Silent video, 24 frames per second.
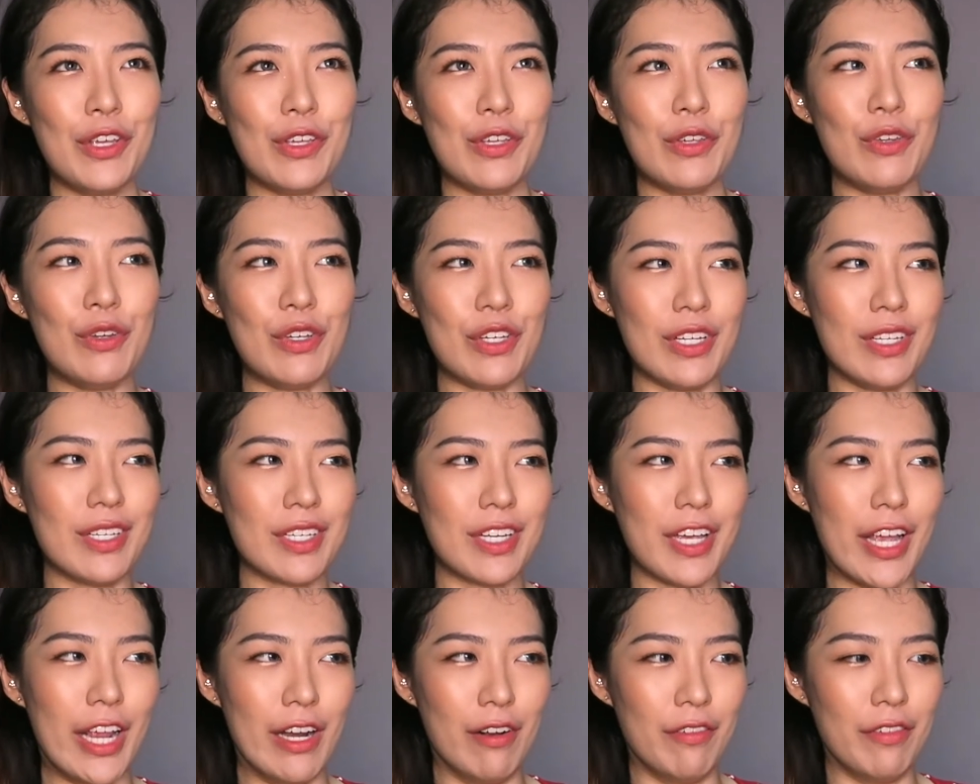you just
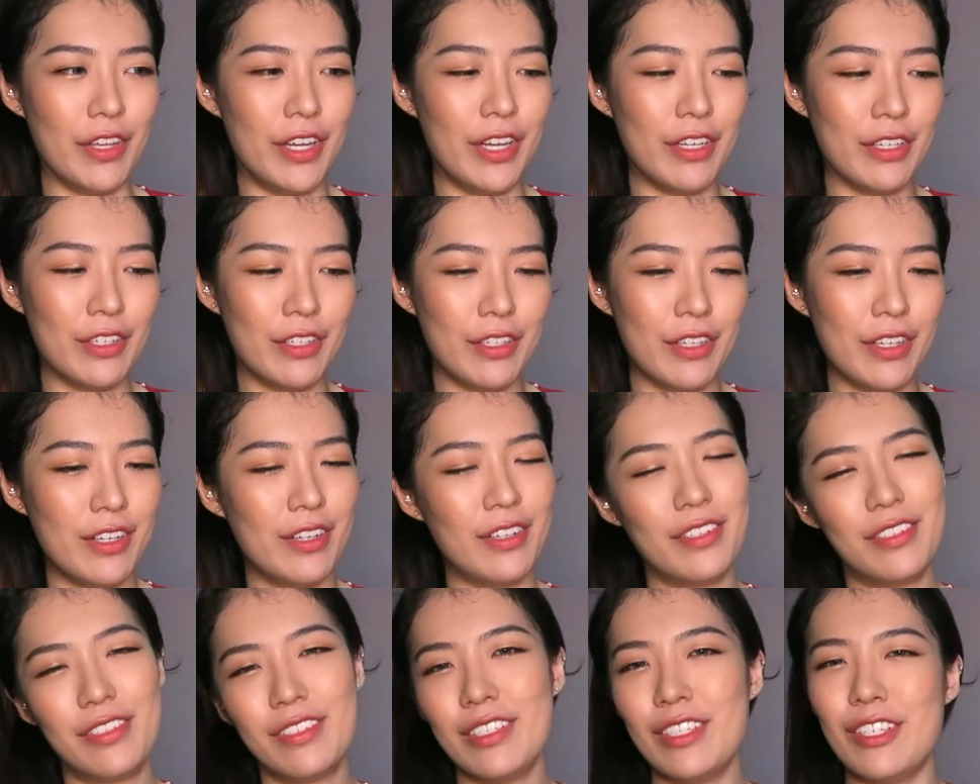kind of like,
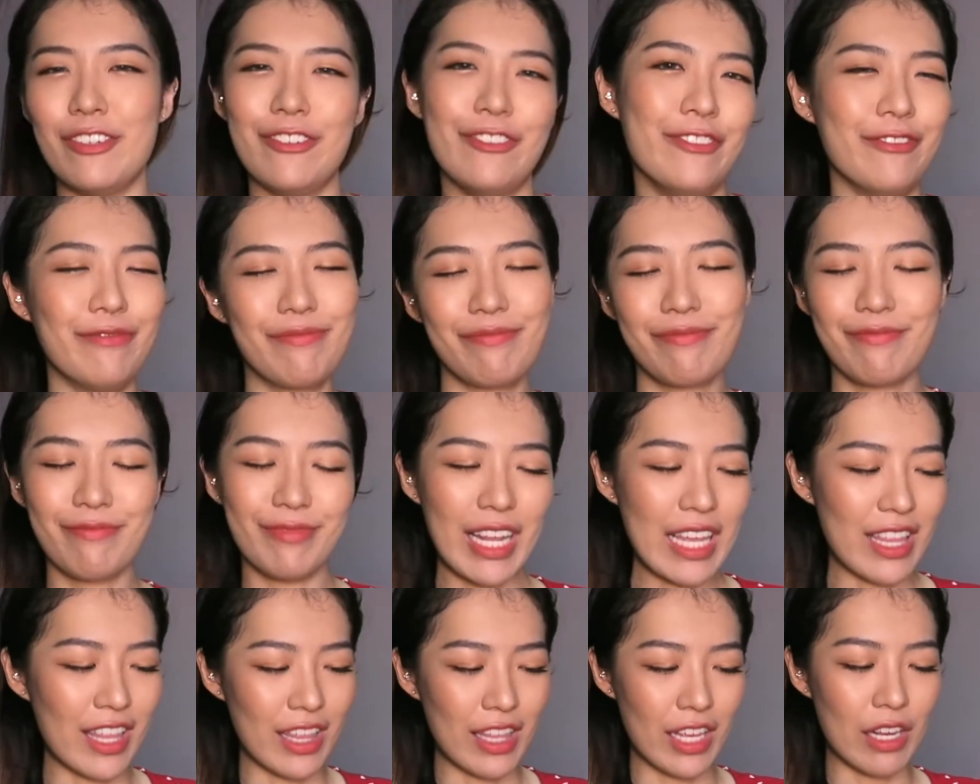you know,
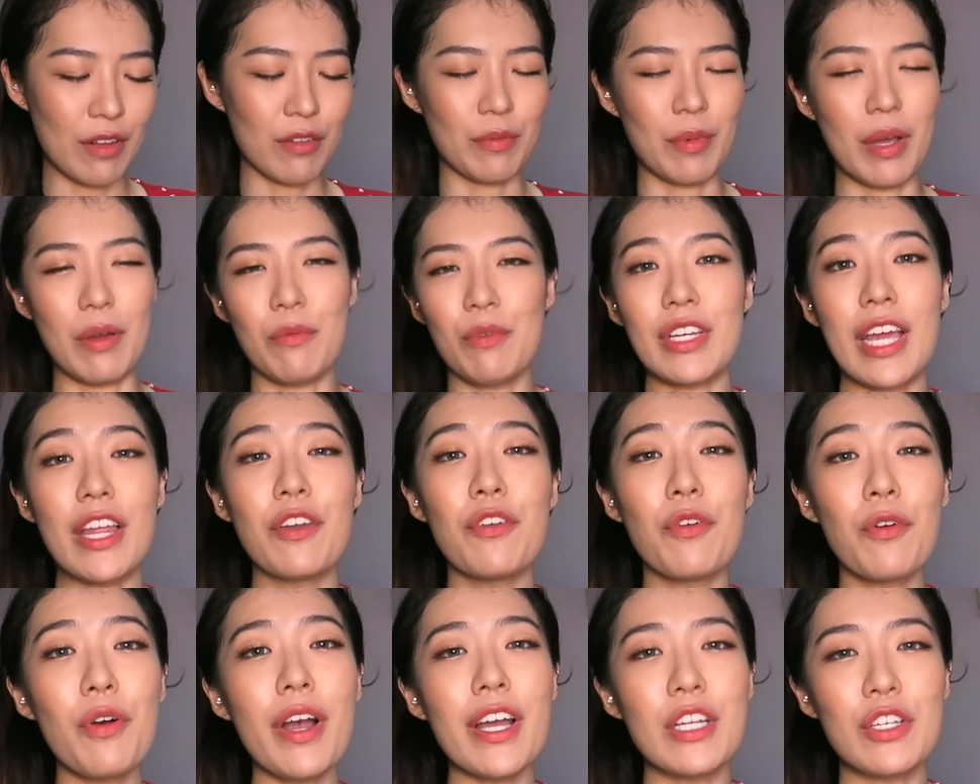the thing about, which I
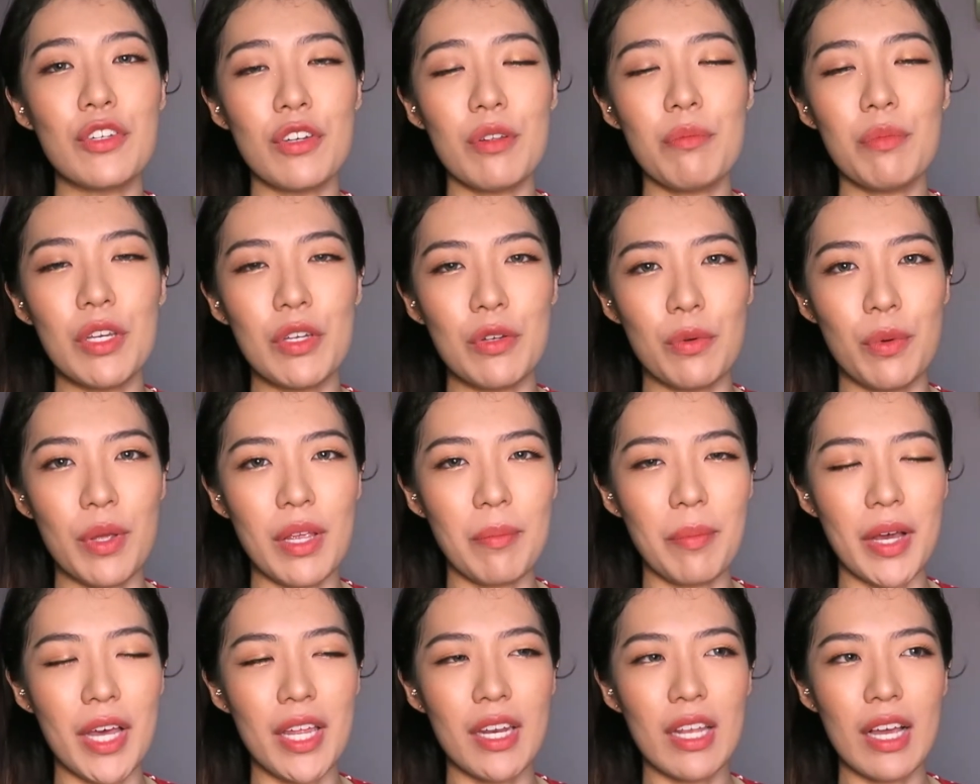know I shouldn't be doing,
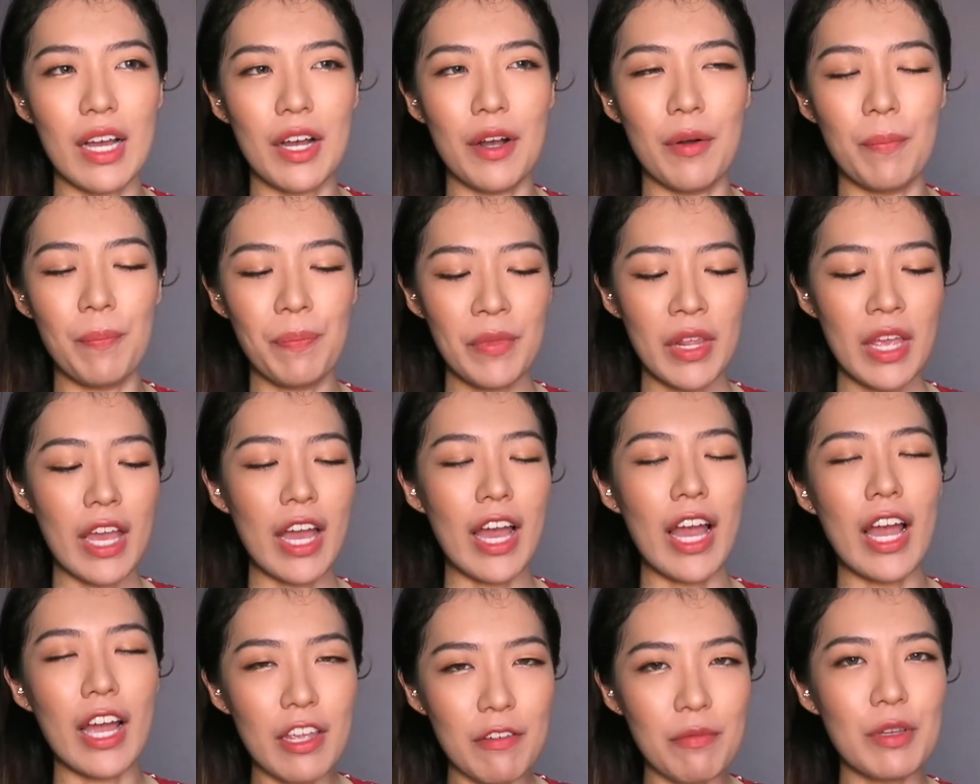but
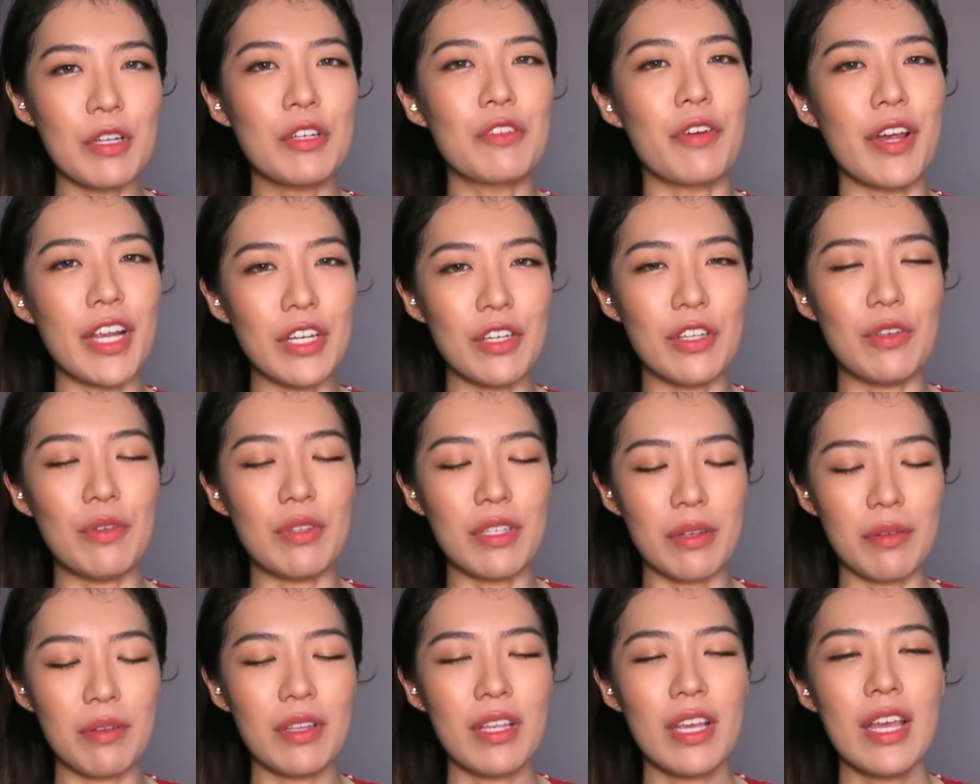I have been trying
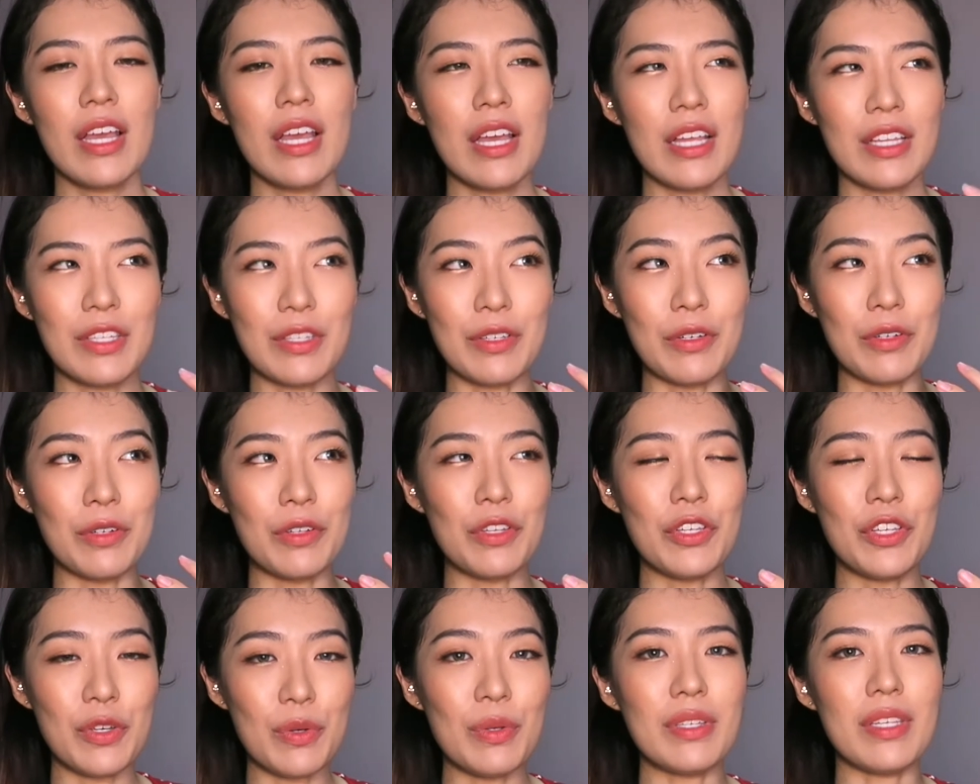to
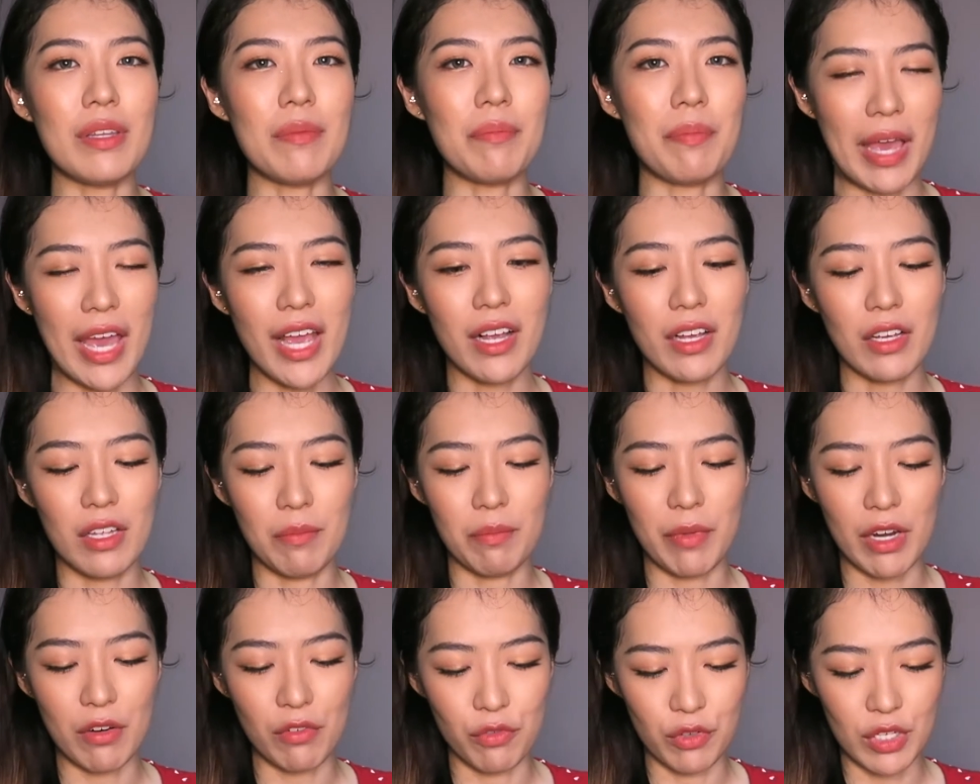use it back in
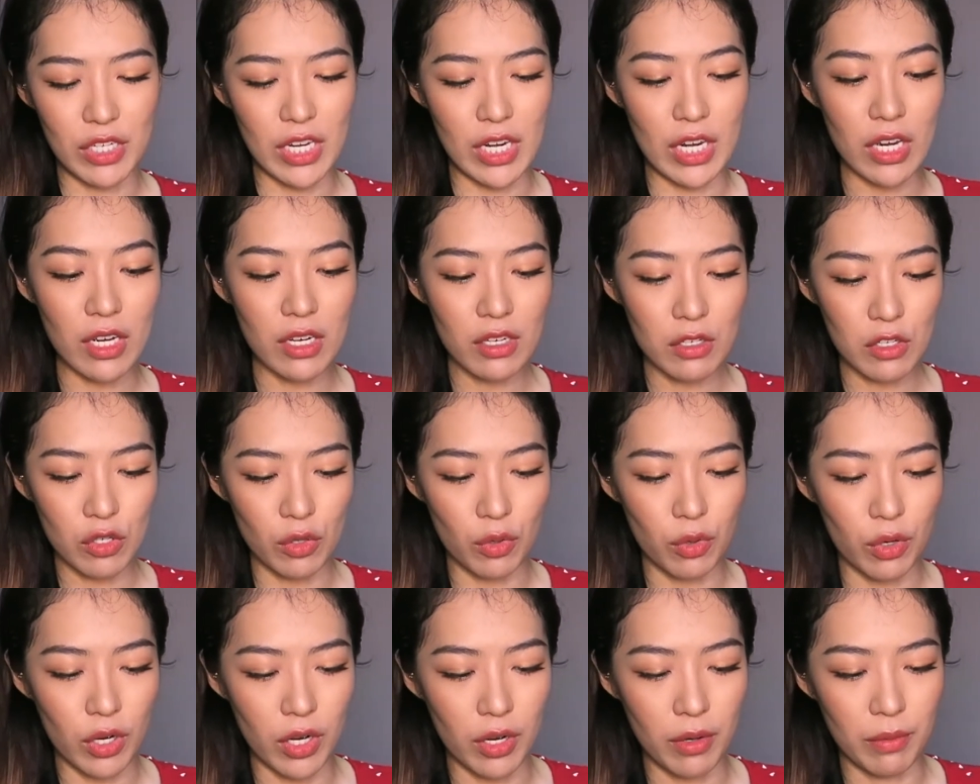my routine.
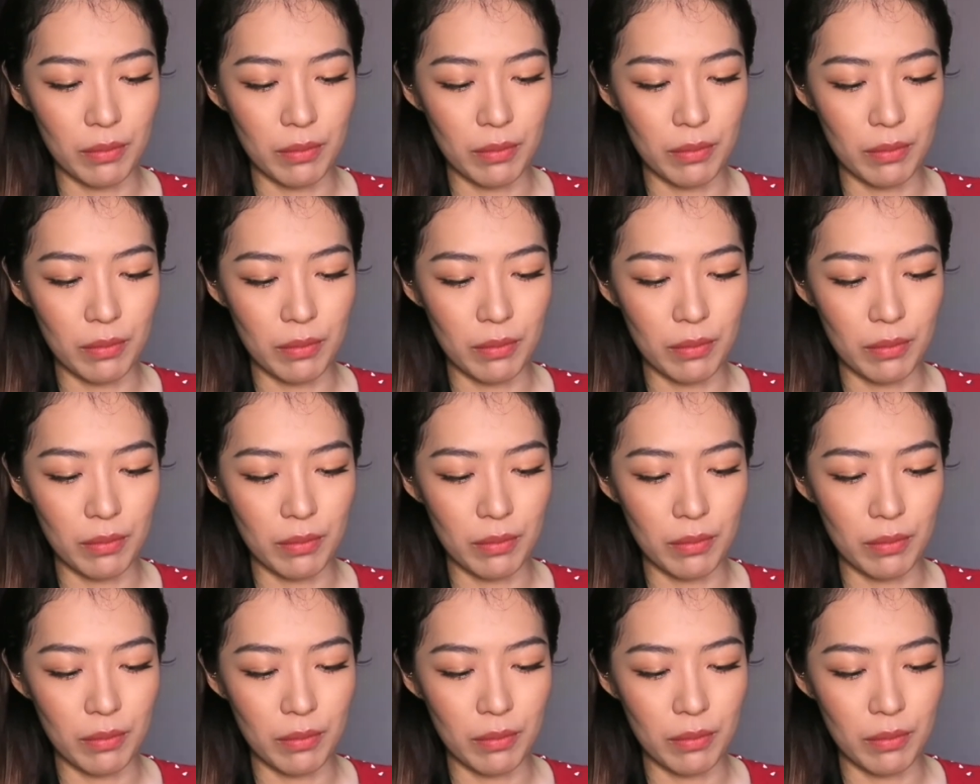So